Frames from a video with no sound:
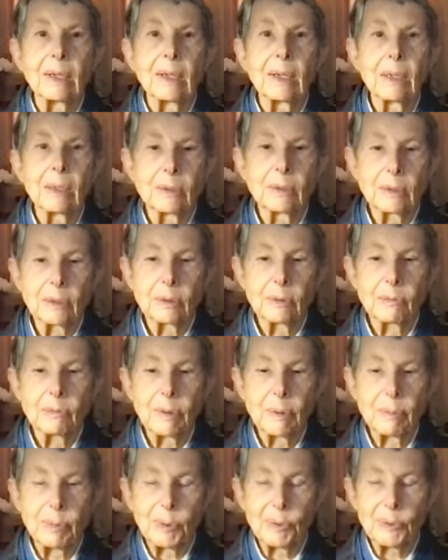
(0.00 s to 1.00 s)
although
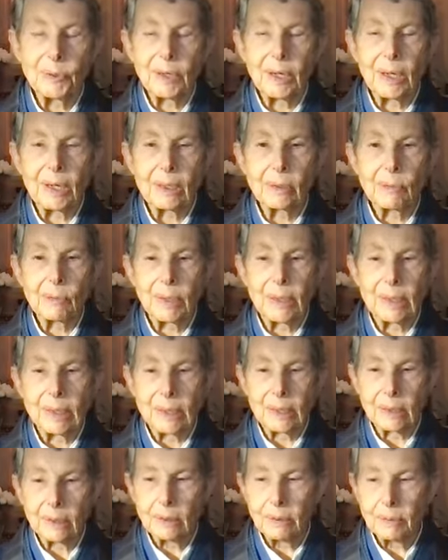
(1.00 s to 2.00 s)
we both got quite
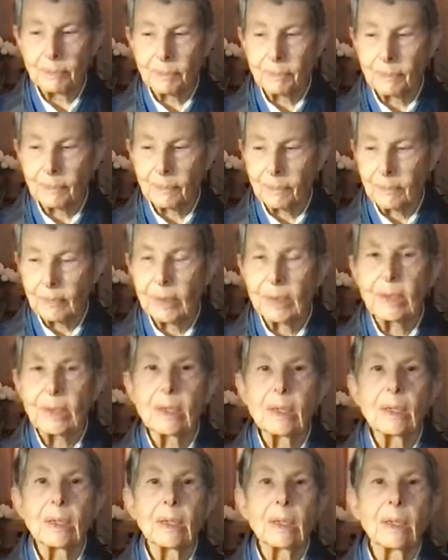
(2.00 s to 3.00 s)
ill.
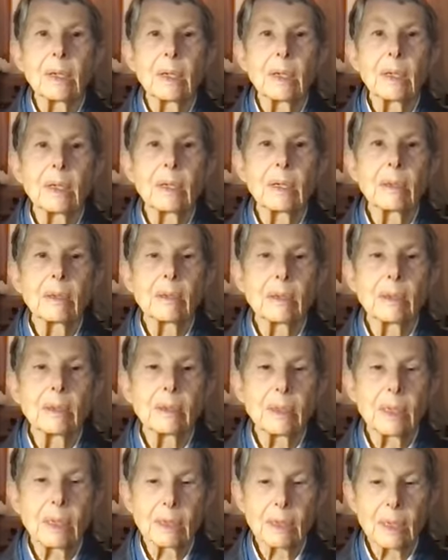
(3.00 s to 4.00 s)

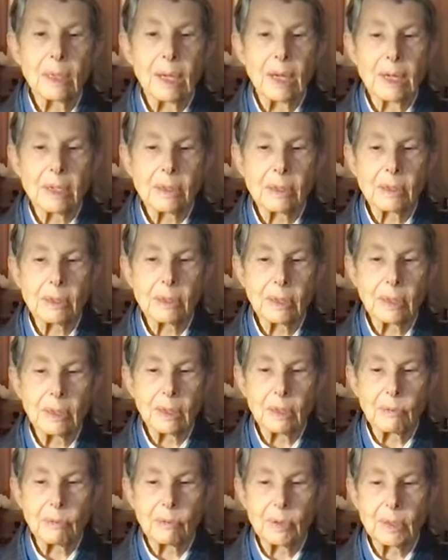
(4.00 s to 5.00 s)
Nonetheless,
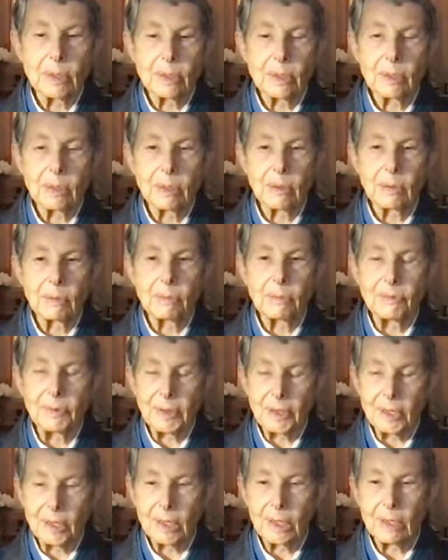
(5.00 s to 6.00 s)
it was a
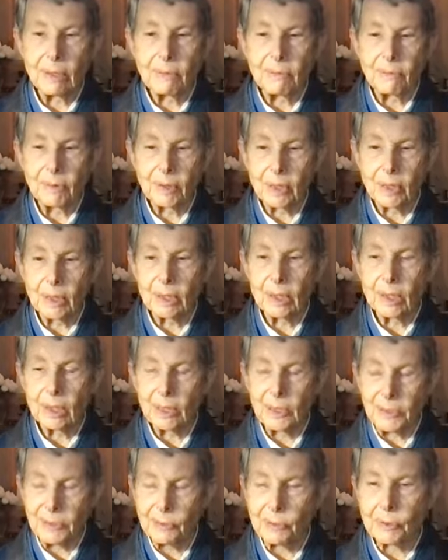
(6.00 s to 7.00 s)
very, very
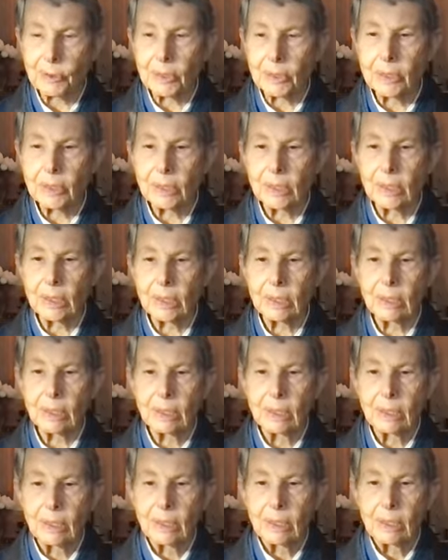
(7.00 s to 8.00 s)
interesting
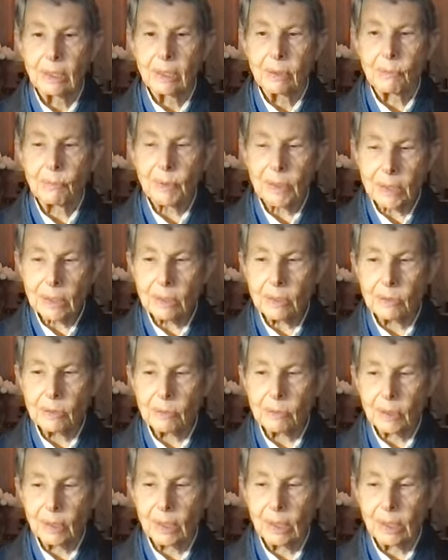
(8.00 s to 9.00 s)

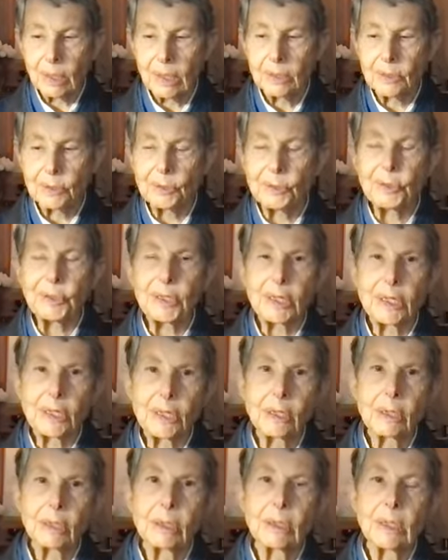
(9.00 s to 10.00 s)
window on
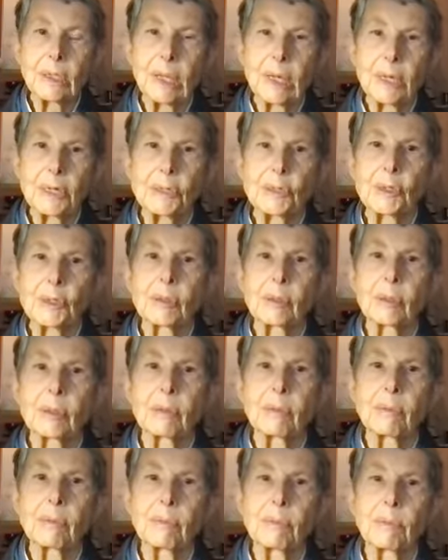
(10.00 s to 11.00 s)
traditional Asian
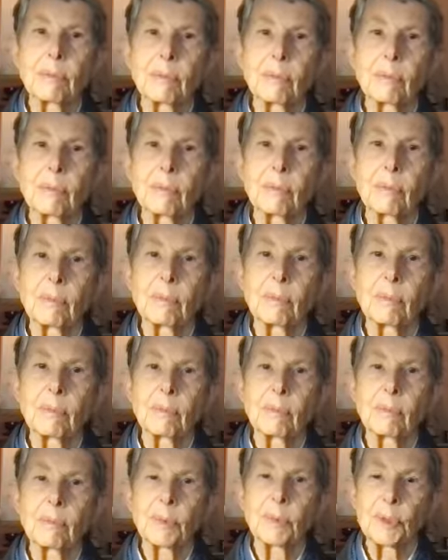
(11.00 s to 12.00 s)

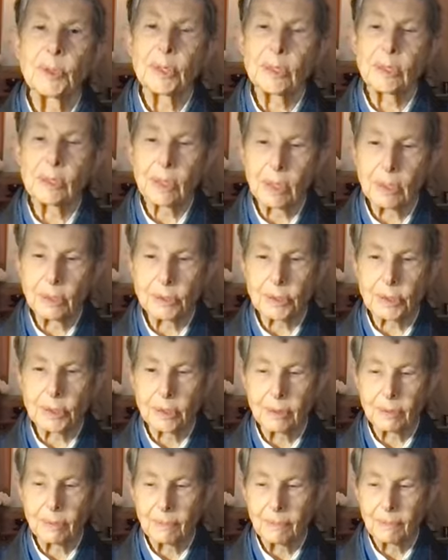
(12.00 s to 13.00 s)
Buddhist
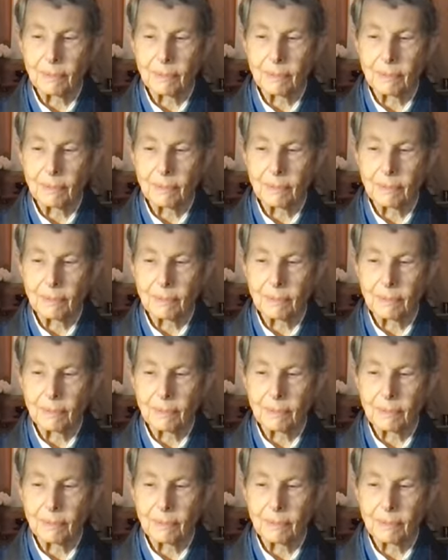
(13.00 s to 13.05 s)
culture.